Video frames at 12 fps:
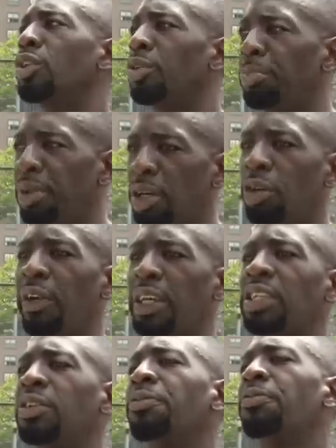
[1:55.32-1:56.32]
to be
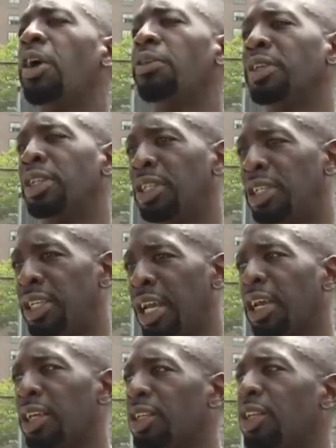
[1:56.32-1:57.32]
aggressive as far as to
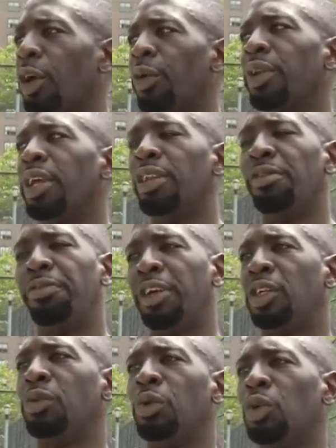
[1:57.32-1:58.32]
check certain
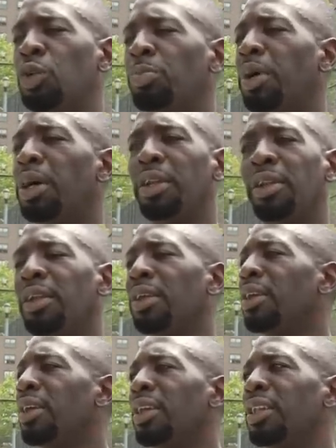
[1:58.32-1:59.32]
individuals, but
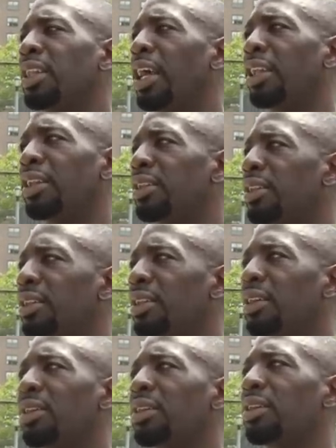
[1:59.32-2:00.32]
that
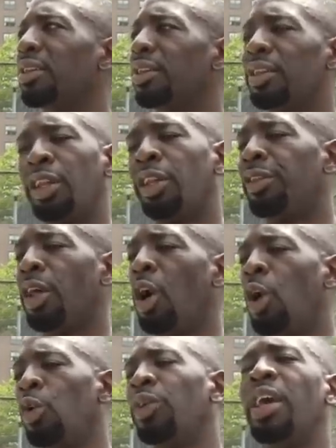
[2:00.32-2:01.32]
the, the
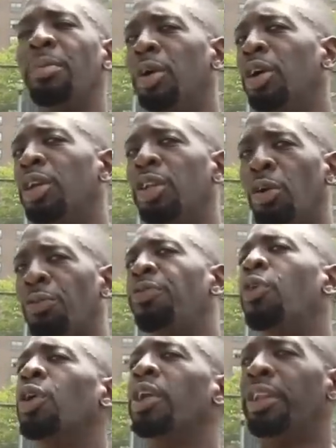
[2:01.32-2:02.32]
whole neighborhood don't
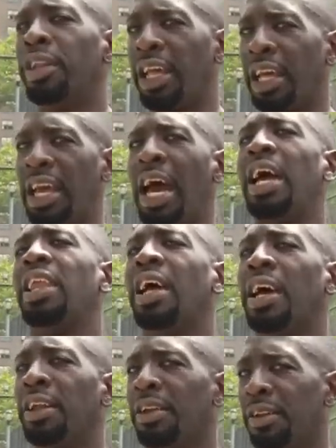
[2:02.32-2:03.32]
fall under that
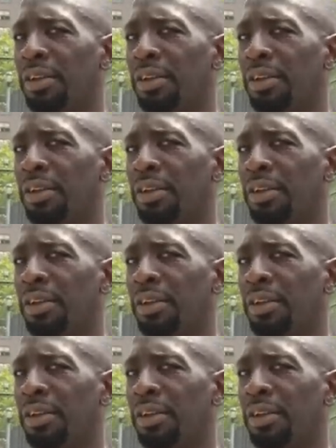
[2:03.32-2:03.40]
guideline.